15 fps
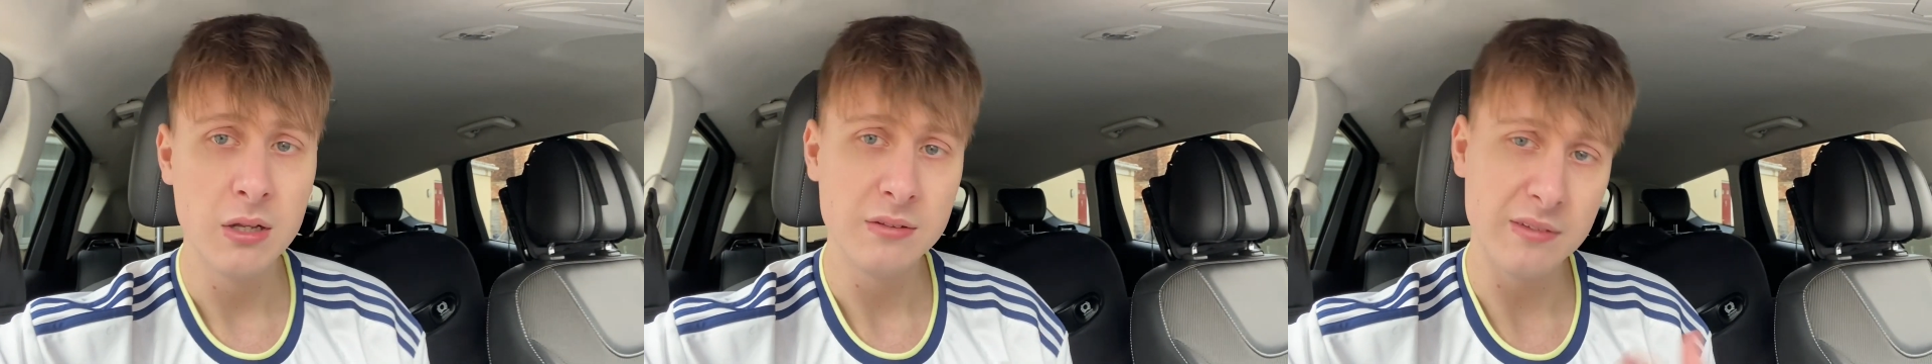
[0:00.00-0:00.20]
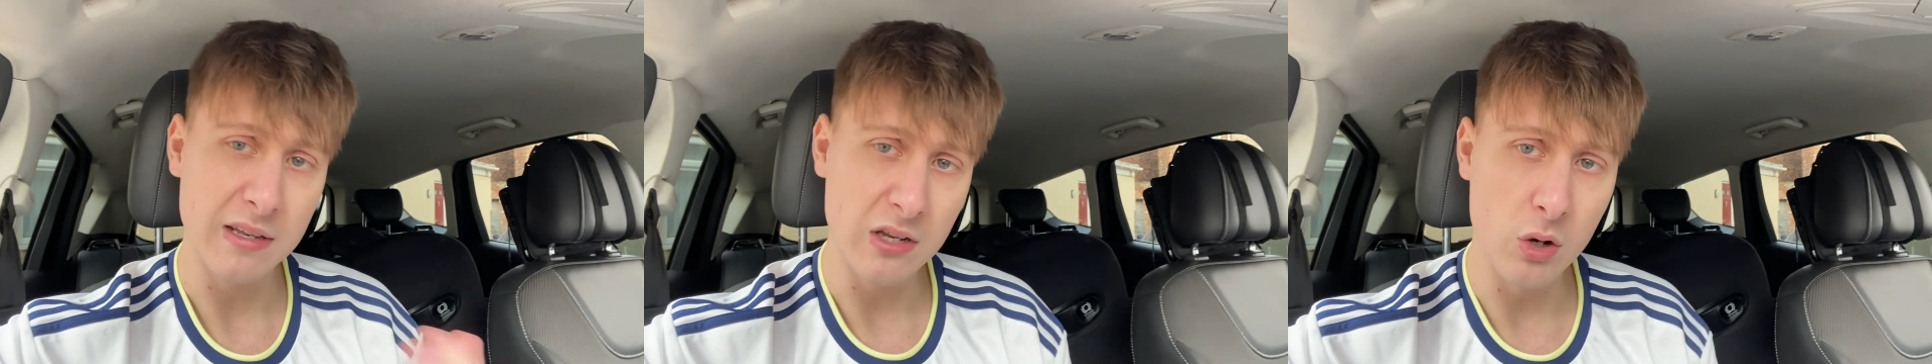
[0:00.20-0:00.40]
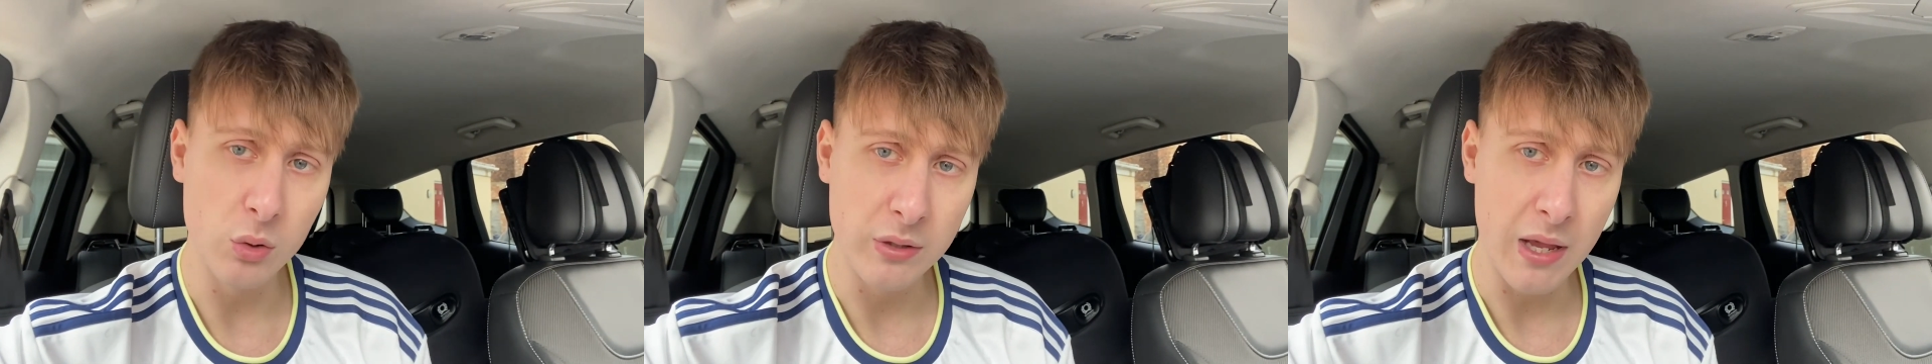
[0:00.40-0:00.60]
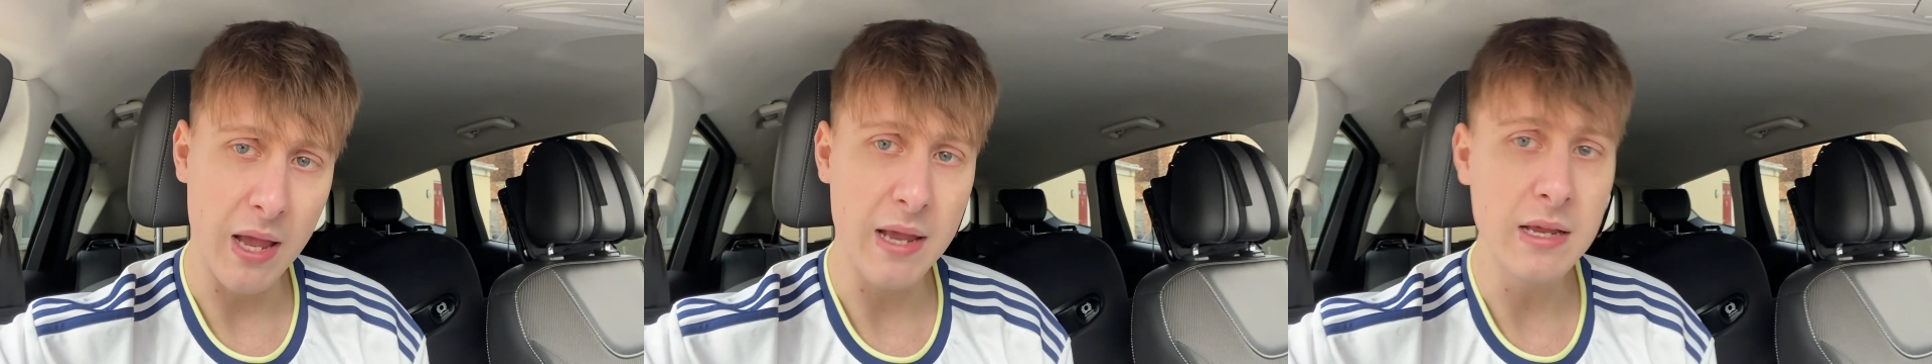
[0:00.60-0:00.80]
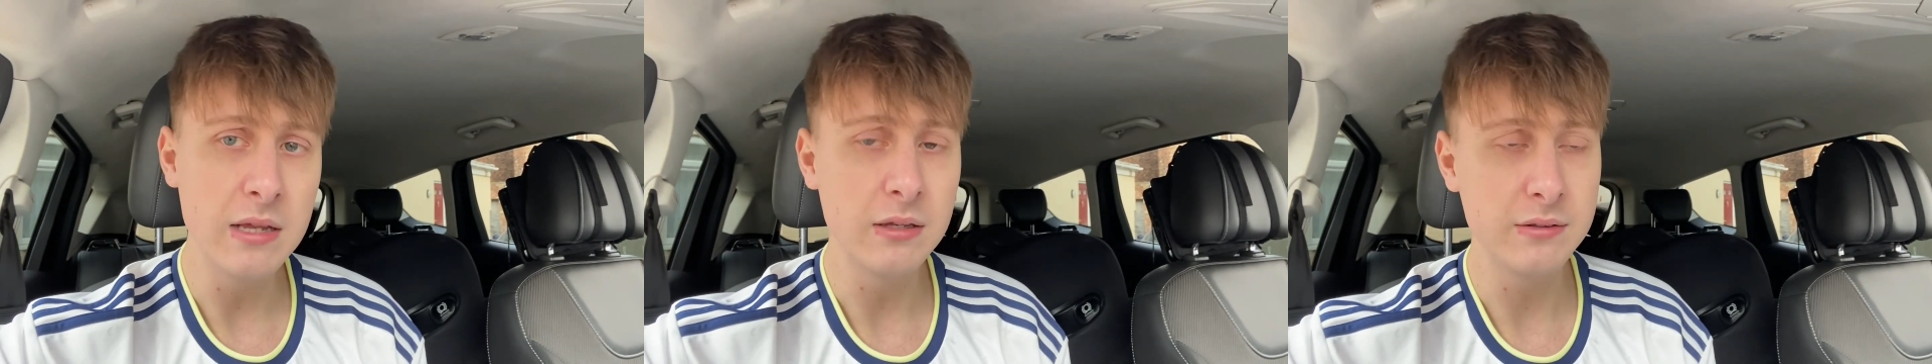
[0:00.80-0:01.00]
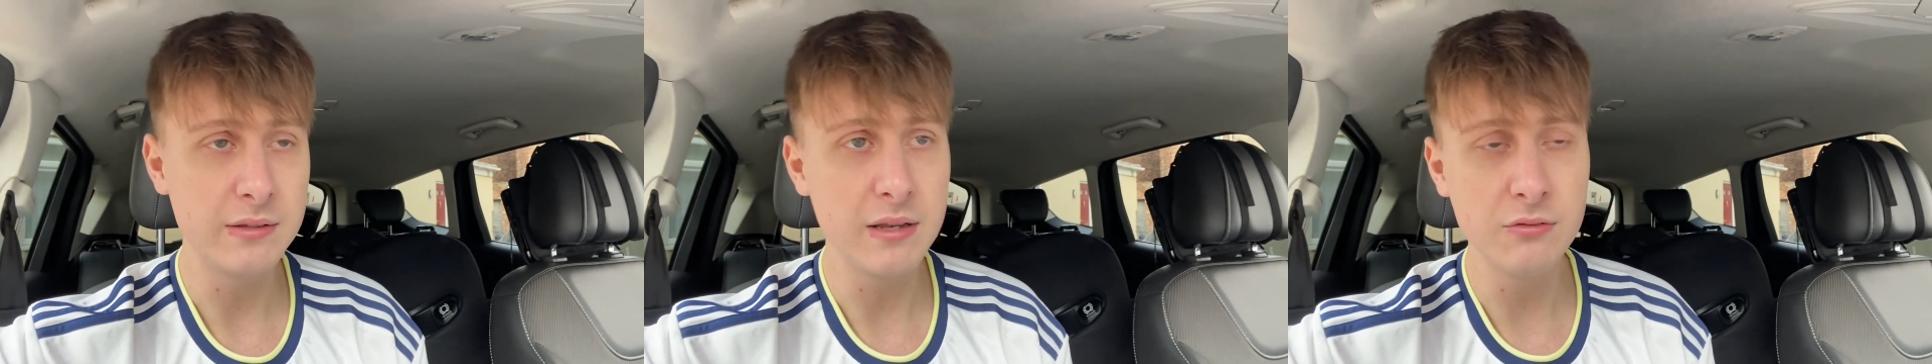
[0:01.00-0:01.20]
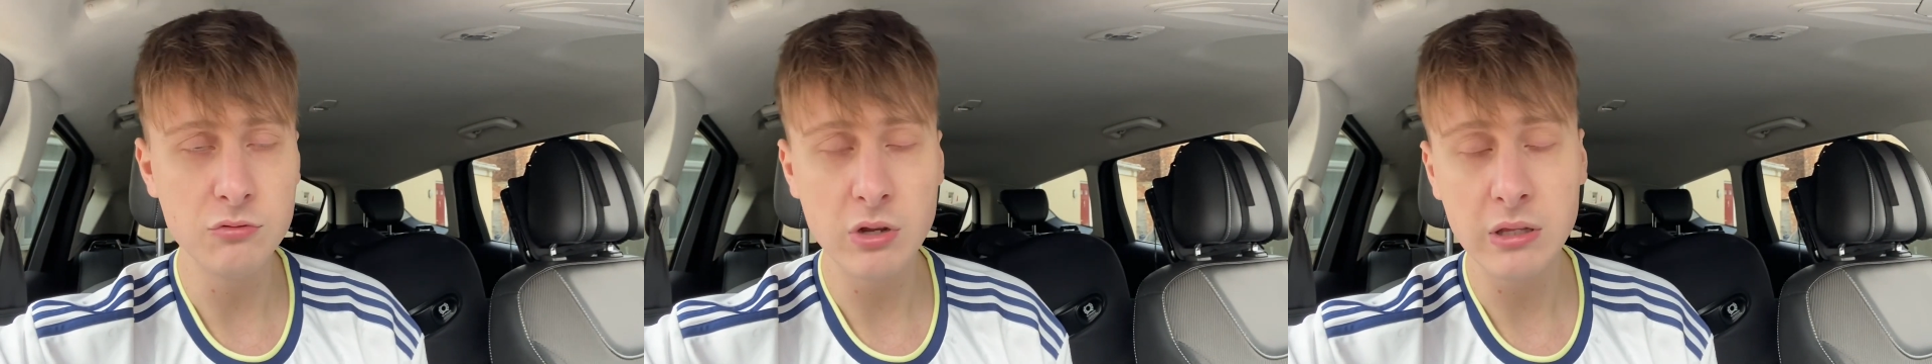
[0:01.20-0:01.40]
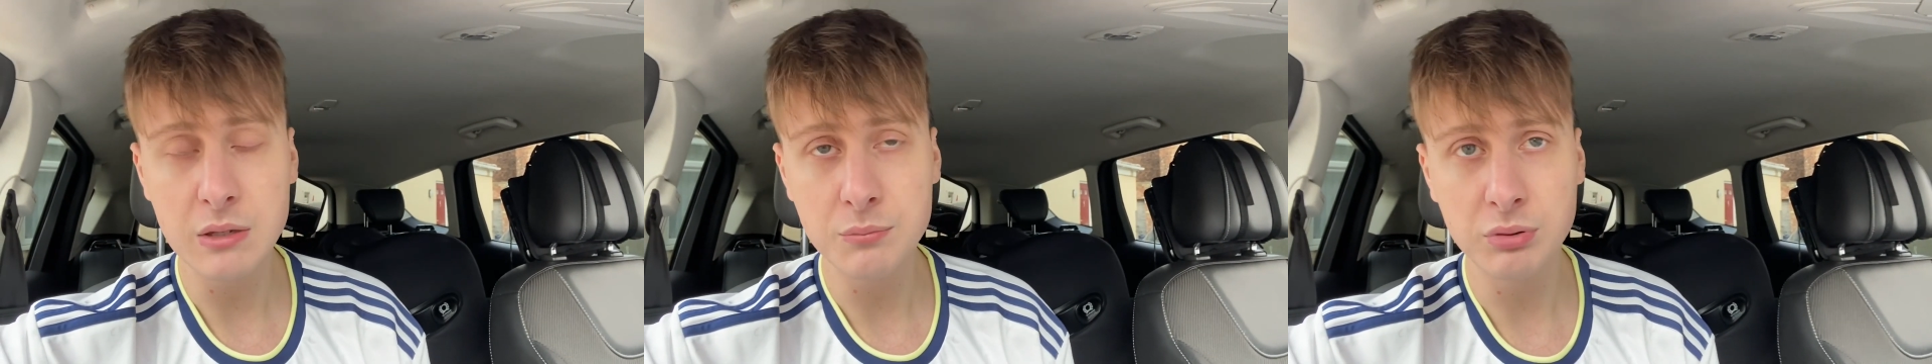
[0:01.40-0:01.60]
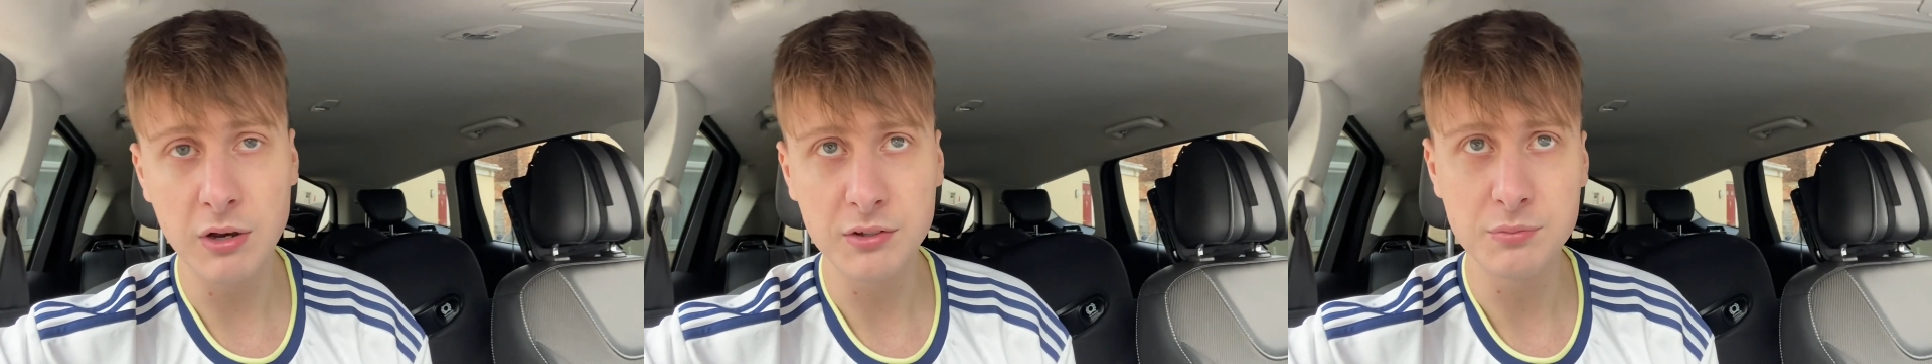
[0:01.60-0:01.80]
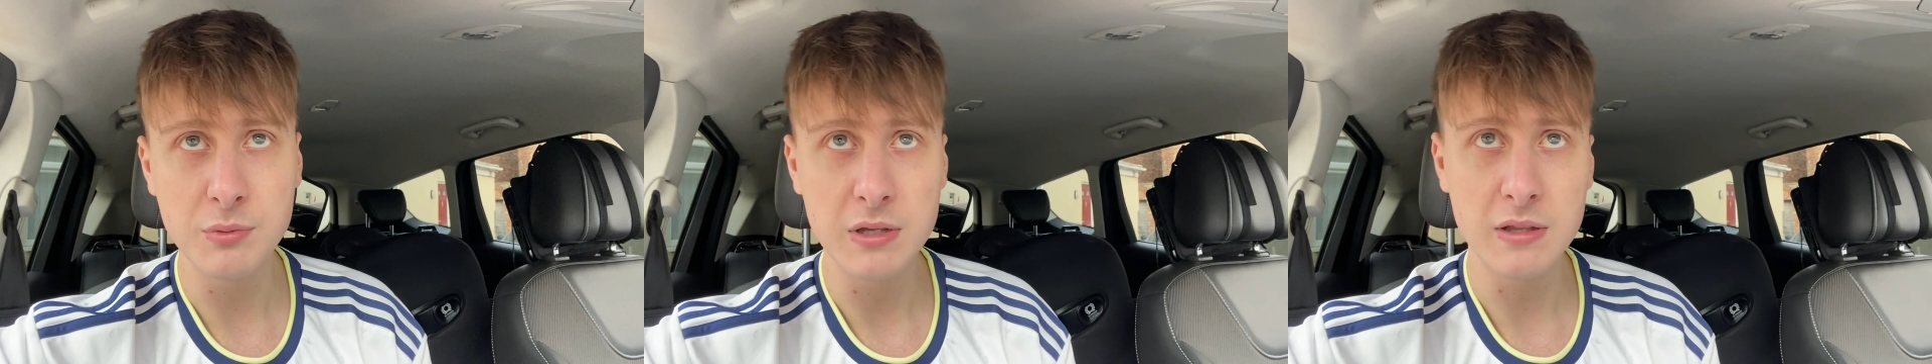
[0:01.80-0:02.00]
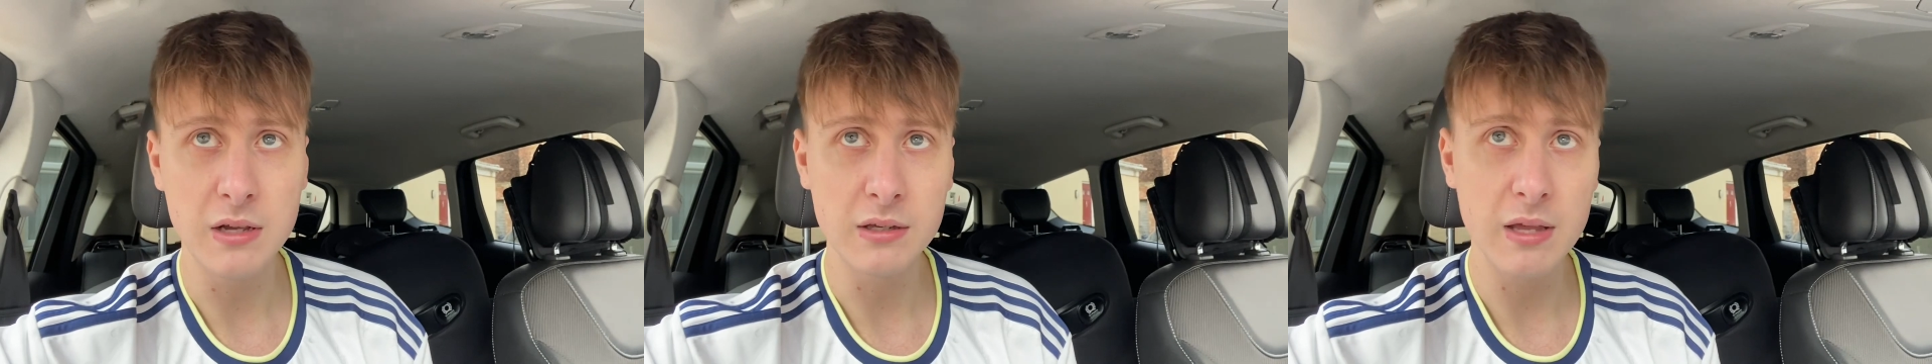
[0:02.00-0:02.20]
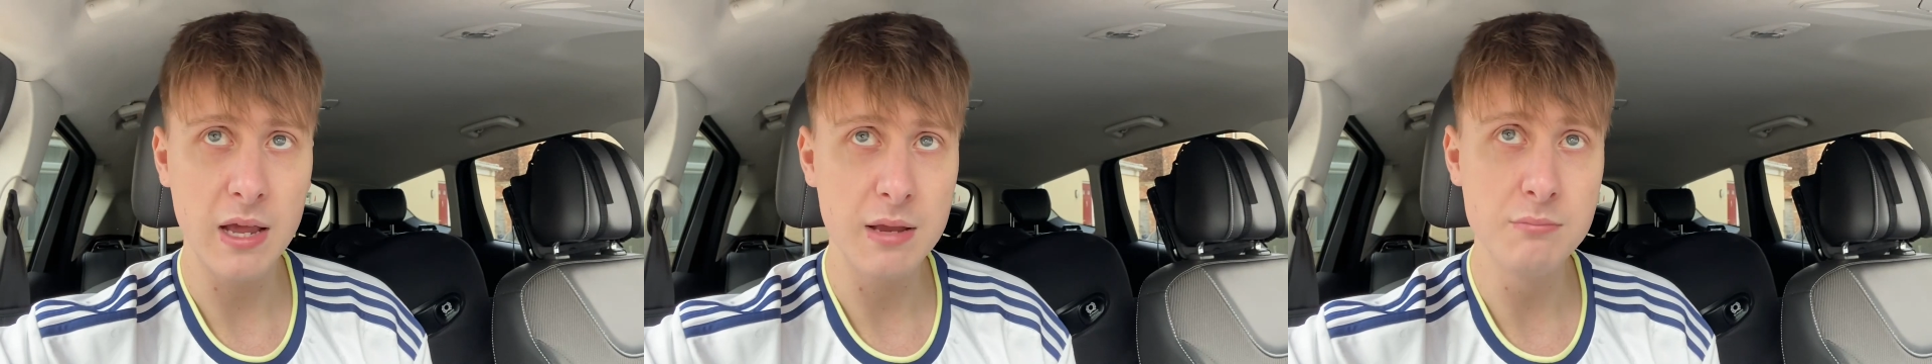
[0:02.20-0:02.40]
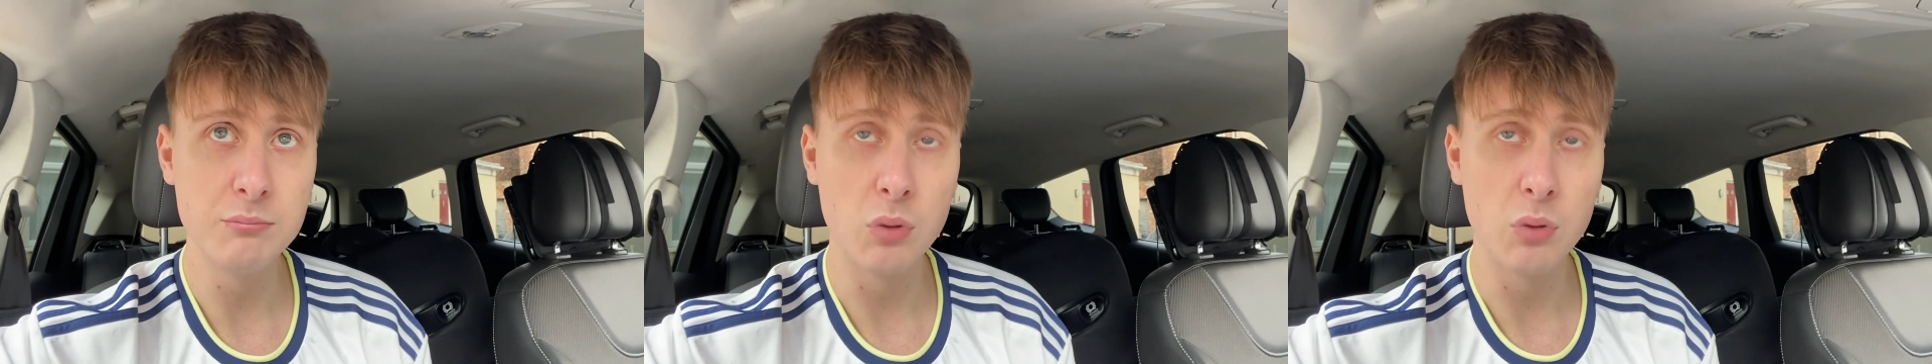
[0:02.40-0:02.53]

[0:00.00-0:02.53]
did okay, didn't really impress me that game,